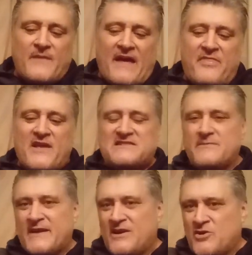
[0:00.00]
I think it's
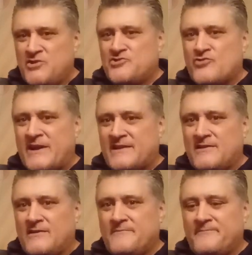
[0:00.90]
gonna make a good drink
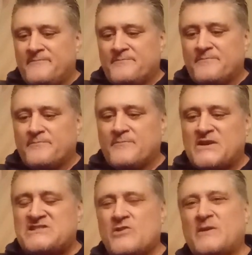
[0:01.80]
though,
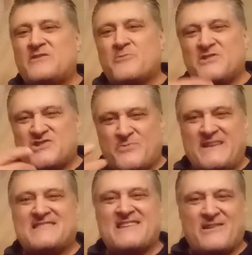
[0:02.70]
because you don't want the real
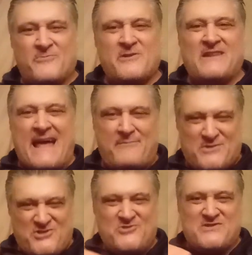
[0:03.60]
sweetness like a real
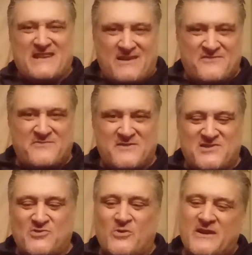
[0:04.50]
apple juice that comes from the
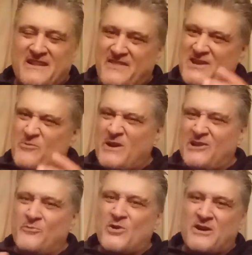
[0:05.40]
store. I think you want a
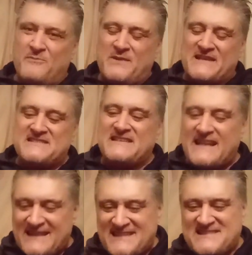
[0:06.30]
little more complexity in
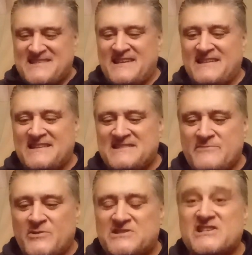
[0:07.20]
that. Let's see. Let's see
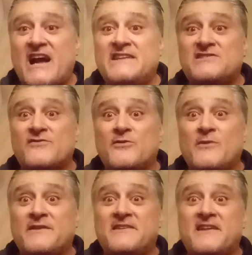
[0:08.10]
what shines
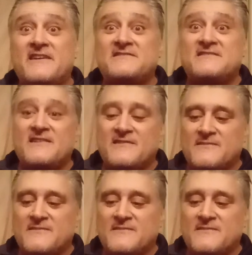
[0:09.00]
through on the taste.